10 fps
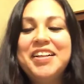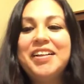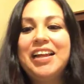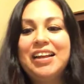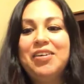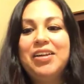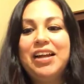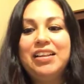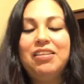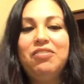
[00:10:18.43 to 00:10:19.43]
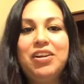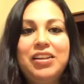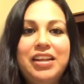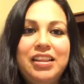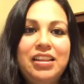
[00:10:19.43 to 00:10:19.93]
like, okay, I feel
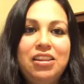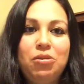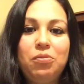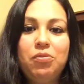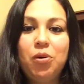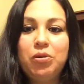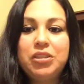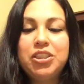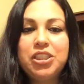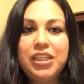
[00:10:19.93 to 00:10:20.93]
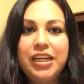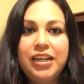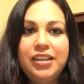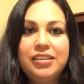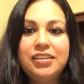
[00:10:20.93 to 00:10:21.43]
like the older she
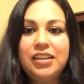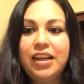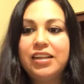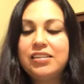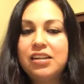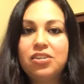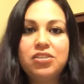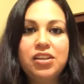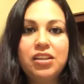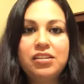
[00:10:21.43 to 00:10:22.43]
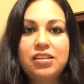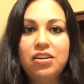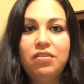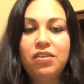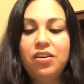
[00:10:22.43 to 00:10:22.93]
gets and I can take her to the
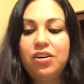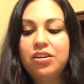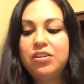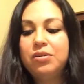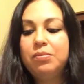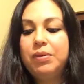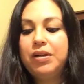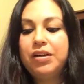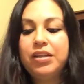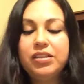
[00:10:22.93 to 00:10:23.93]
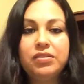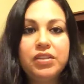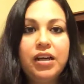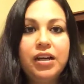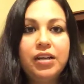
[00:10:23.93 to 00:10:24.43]
sitter for longer periods of
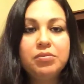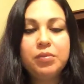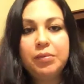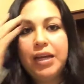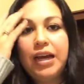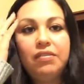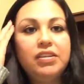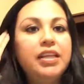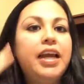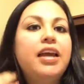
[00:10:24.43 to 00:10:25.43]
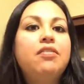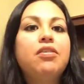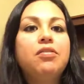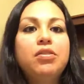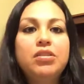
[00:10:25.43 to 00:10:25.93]
time, maybe half a day
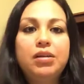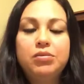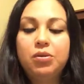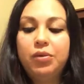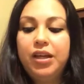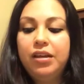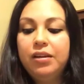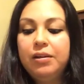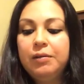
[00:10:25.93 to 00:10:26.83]
for a few times a week,